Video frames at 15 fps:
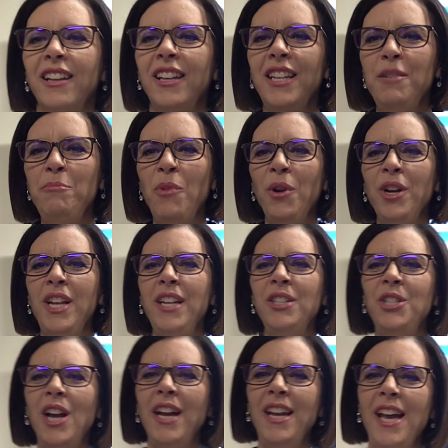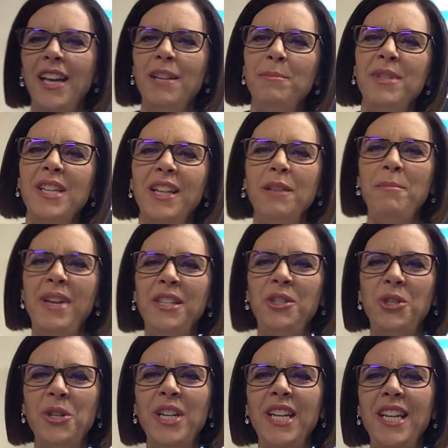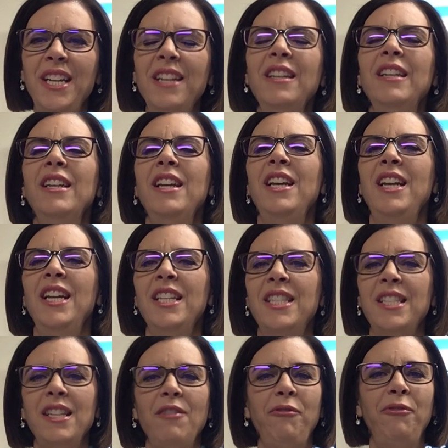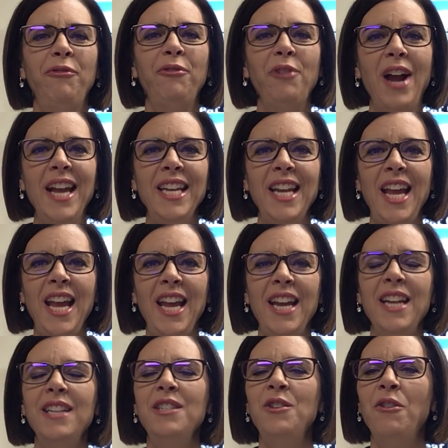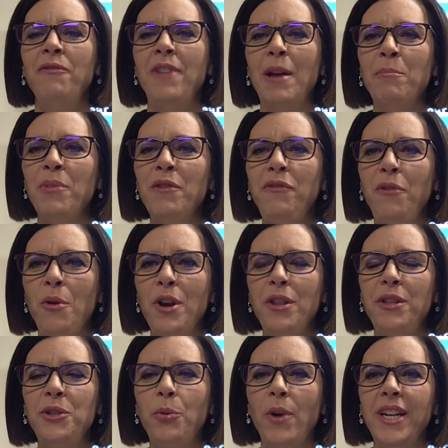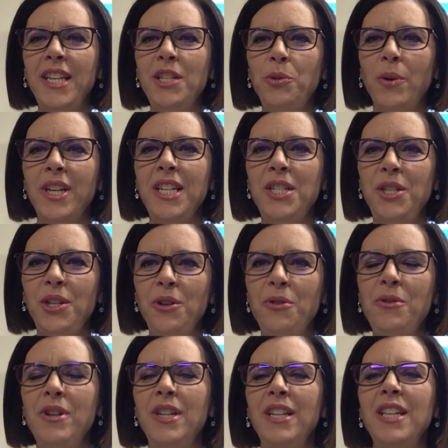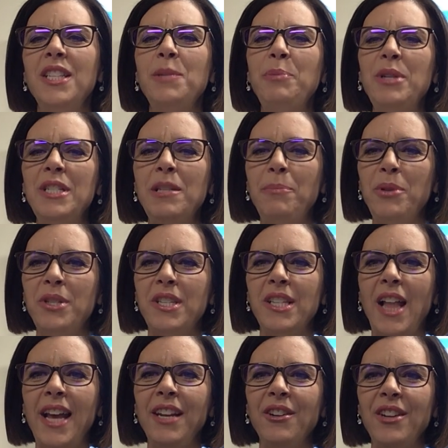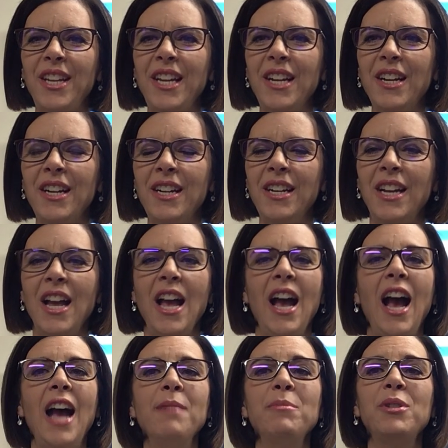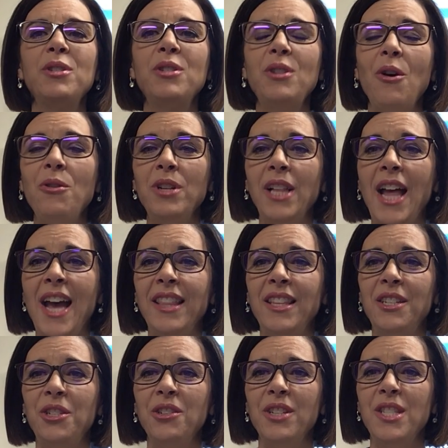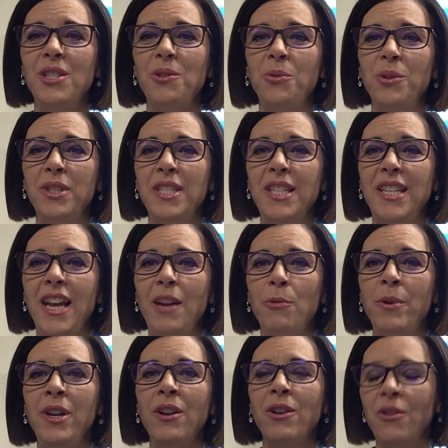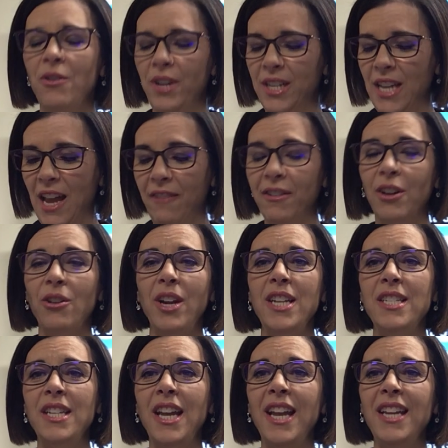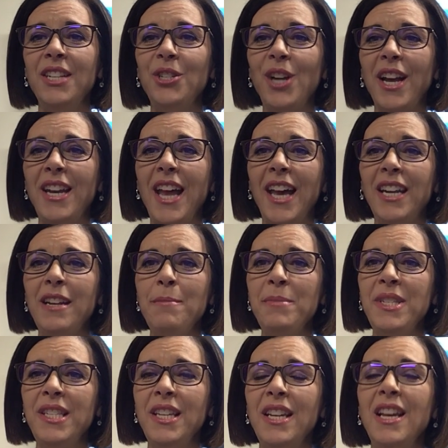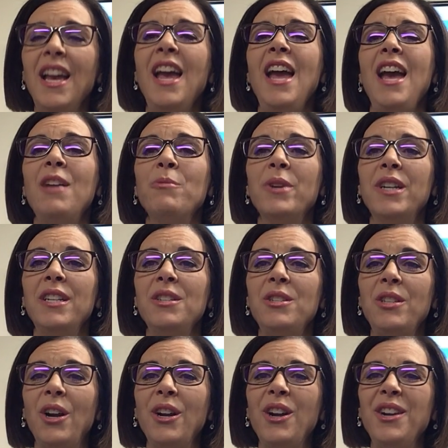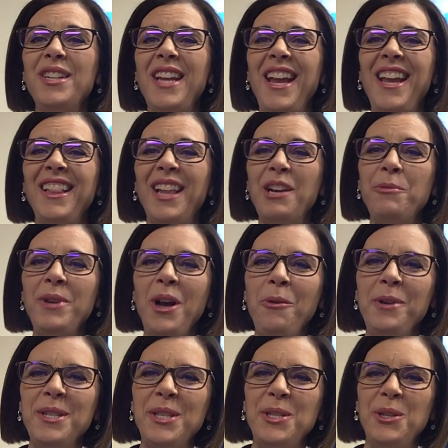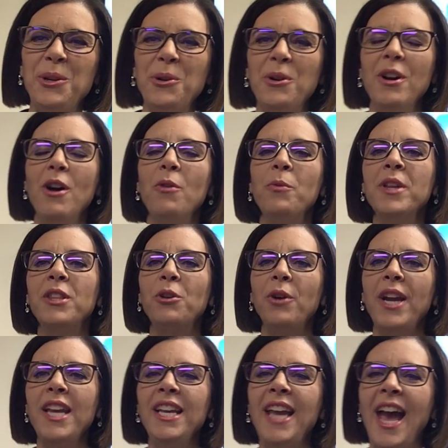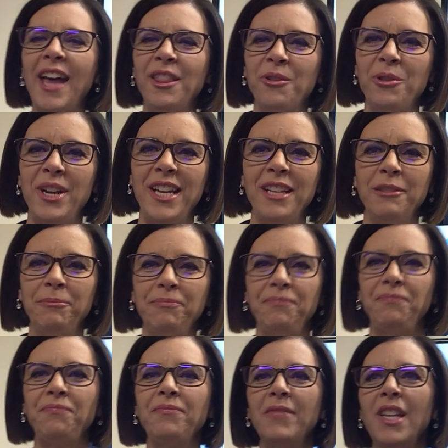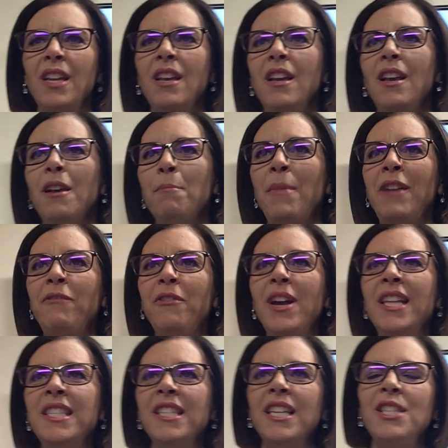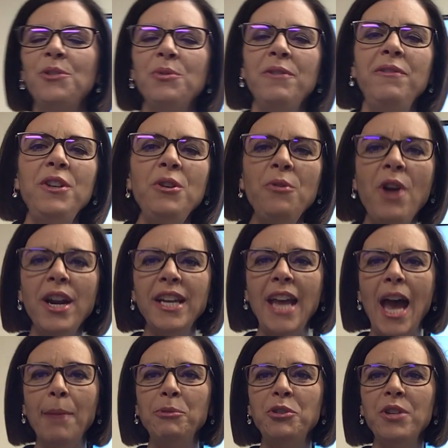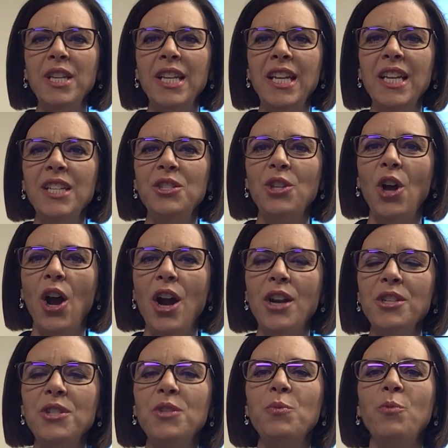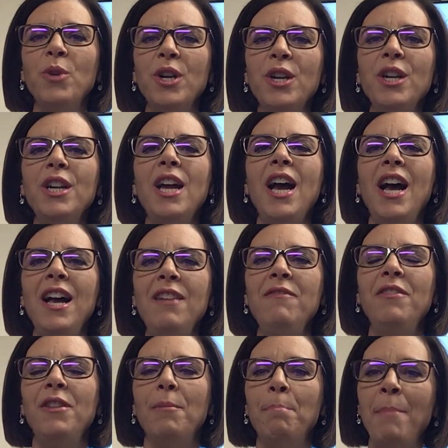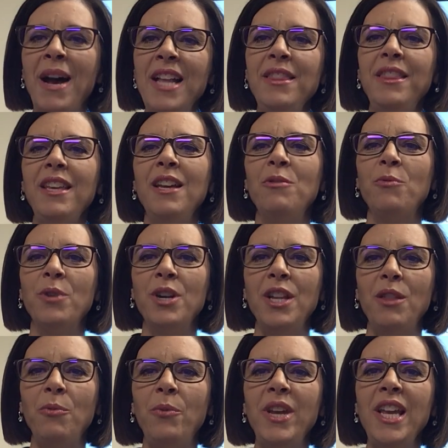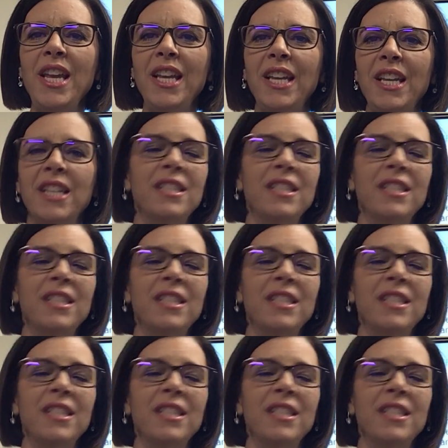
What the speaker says: Good morning, John Adams Elementary. It's Friday, November 4th, 2022. It's Principal Slider here. I'm so glad that you're at school today. We are going to have a great day at John Adams, and we're going to start our day like we always do with great gathering. My friends, let's review our Capturing Kids' Hearts word of the month and word of the week.